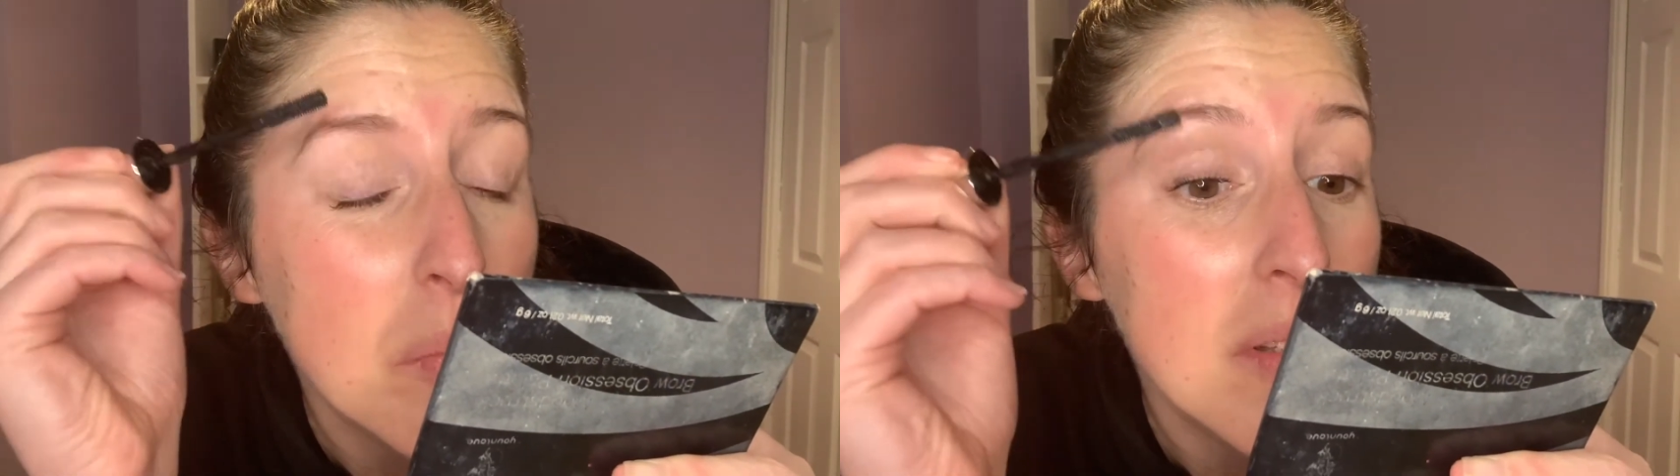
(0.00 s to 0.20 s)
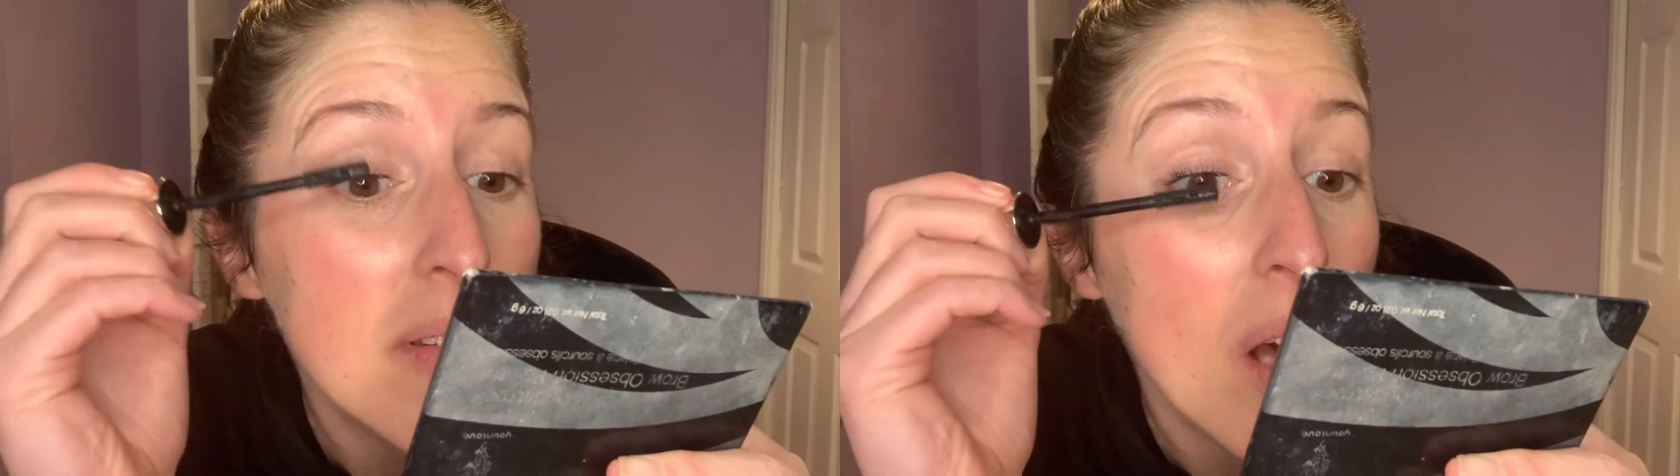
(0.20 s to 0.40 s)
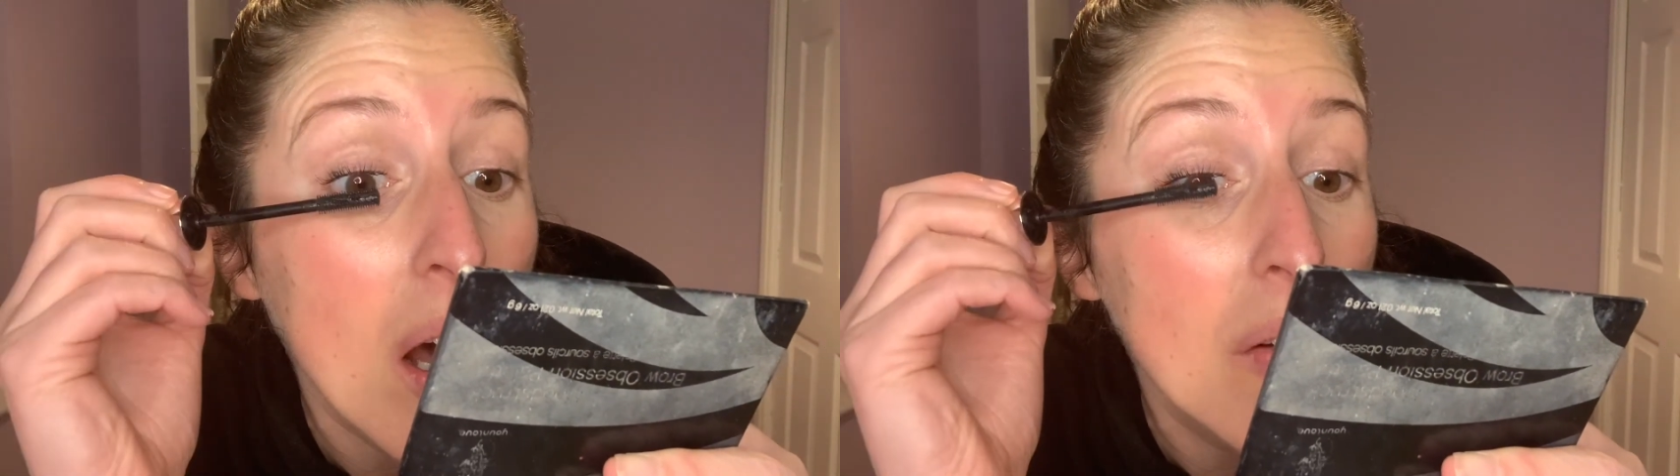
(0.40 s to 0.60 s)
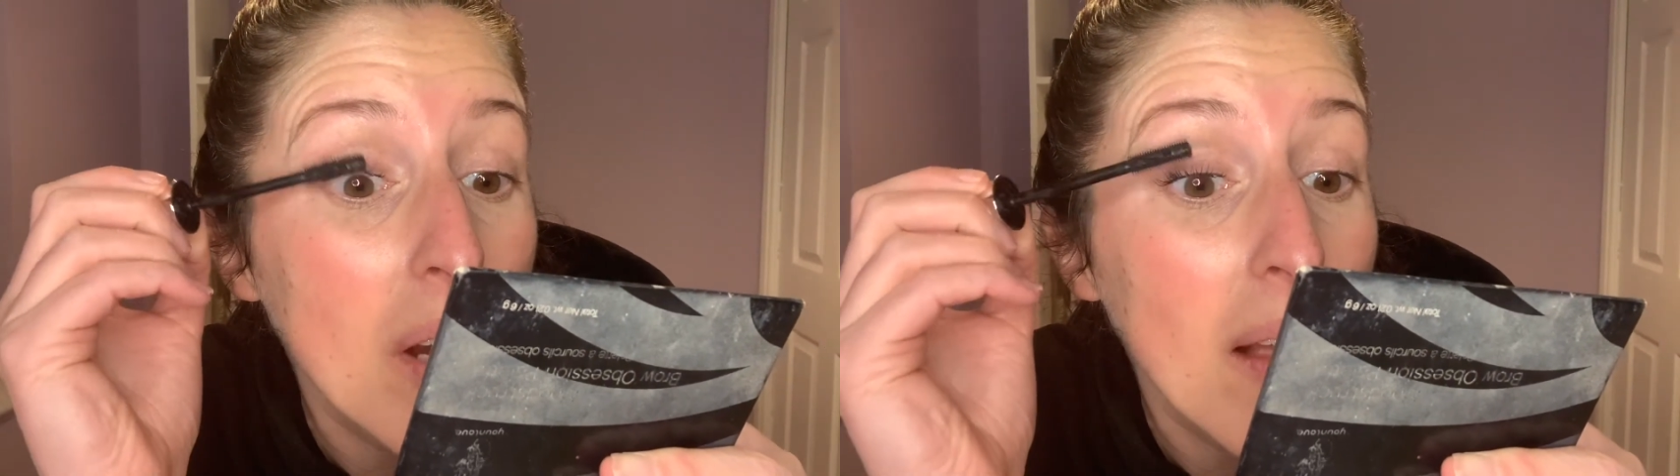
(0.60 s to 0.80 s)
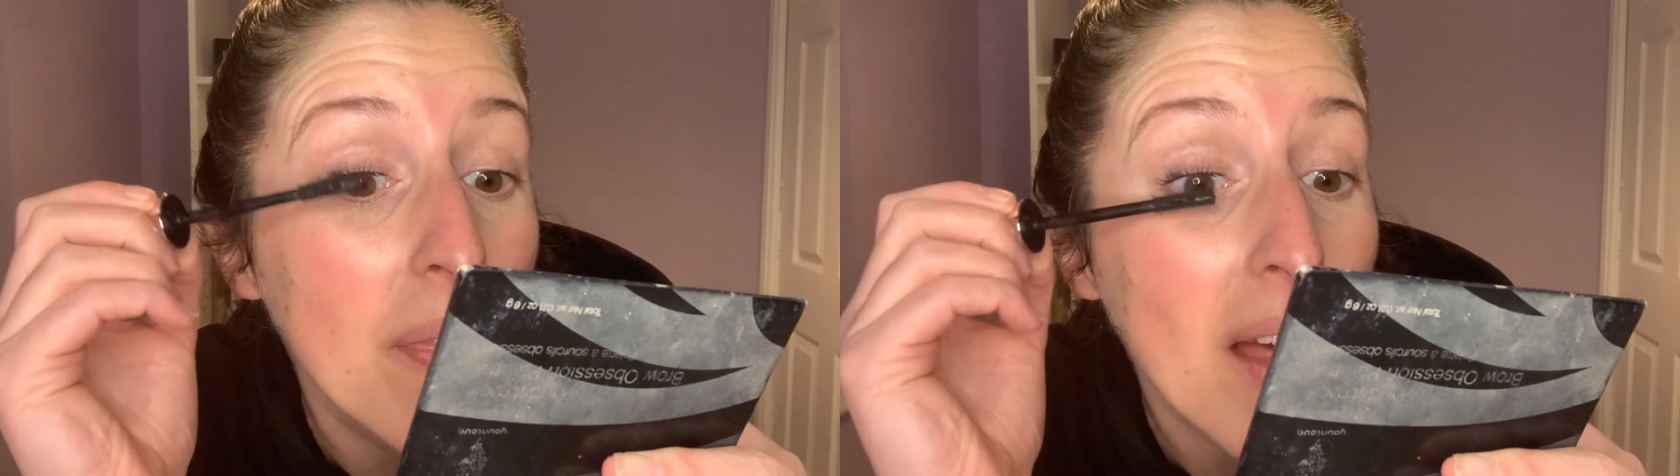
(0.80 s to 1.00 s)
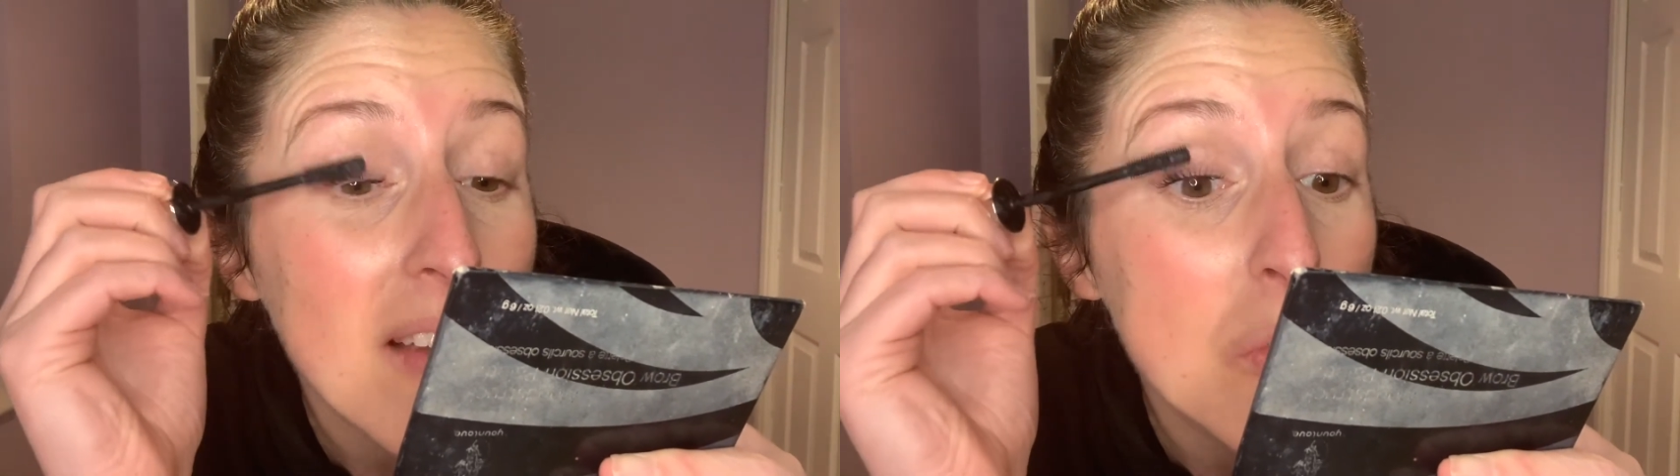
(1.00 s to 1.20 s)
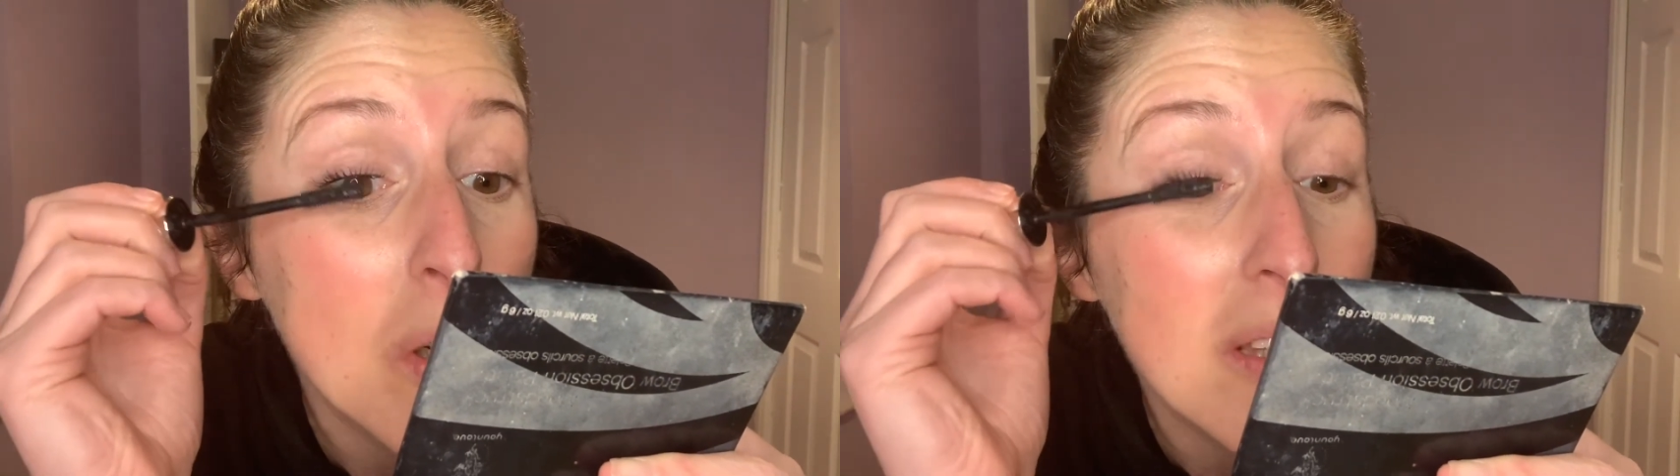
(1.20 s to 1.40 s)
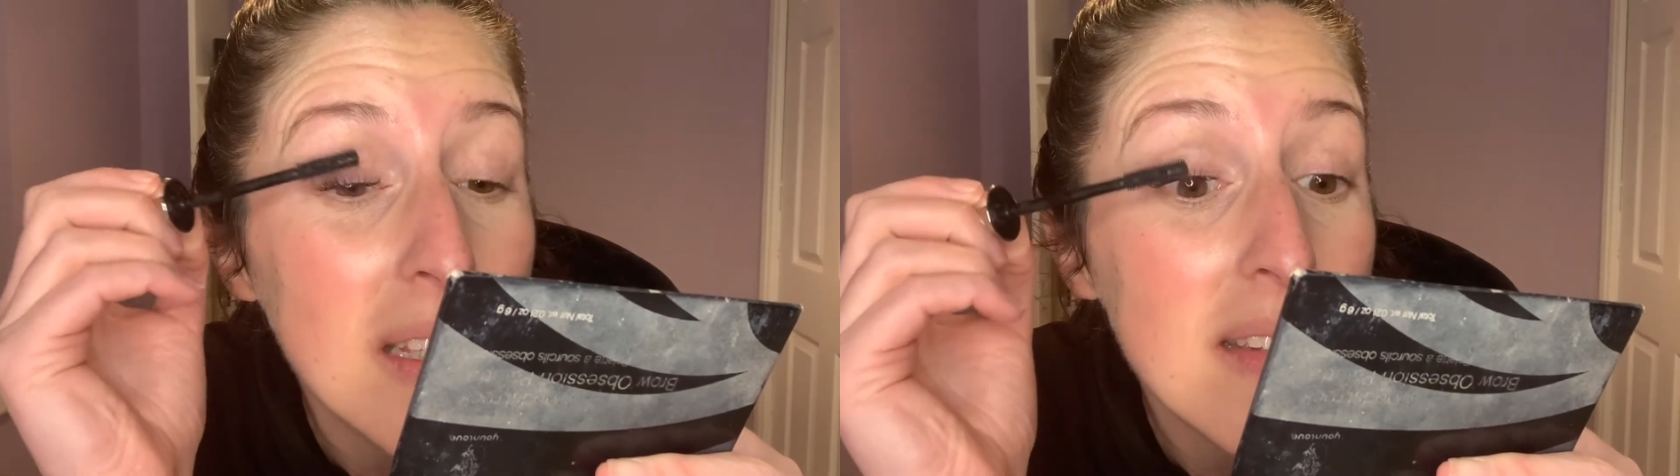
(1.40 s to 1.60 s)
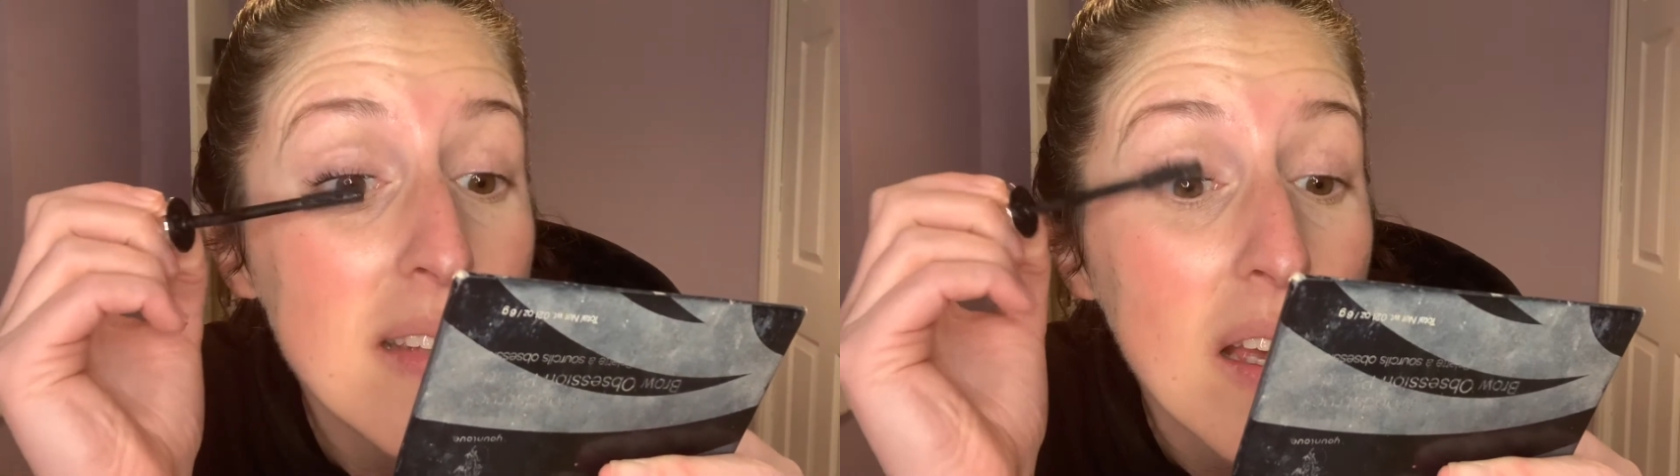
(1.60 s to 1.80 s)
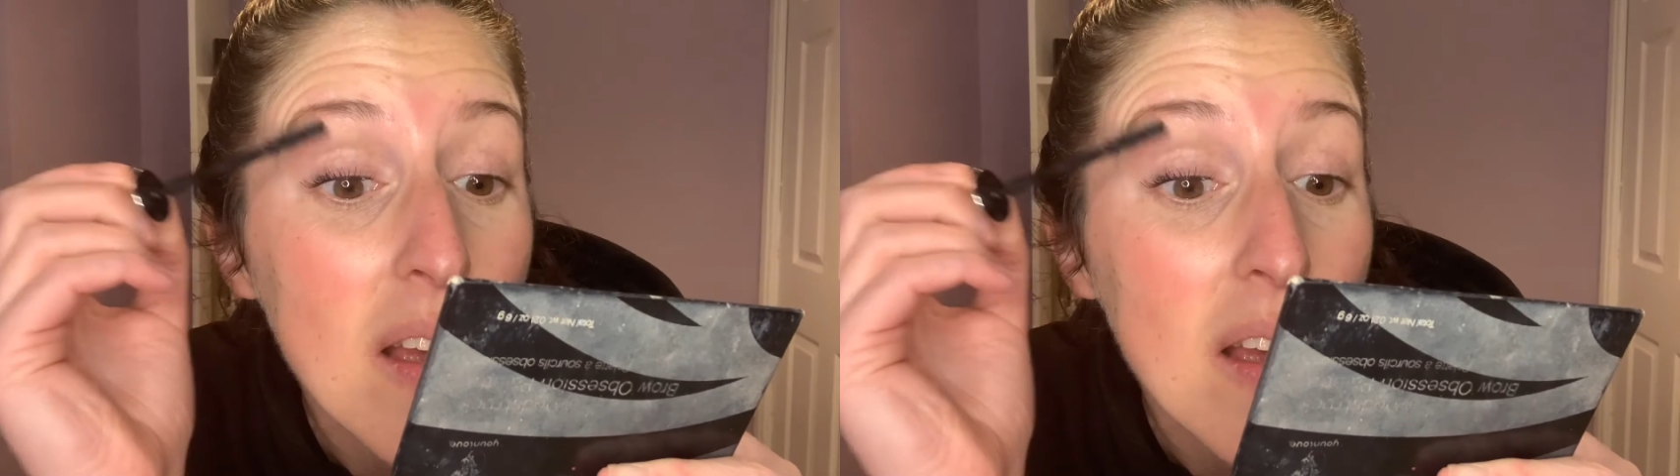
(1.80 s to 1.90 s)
mascara. And that's what this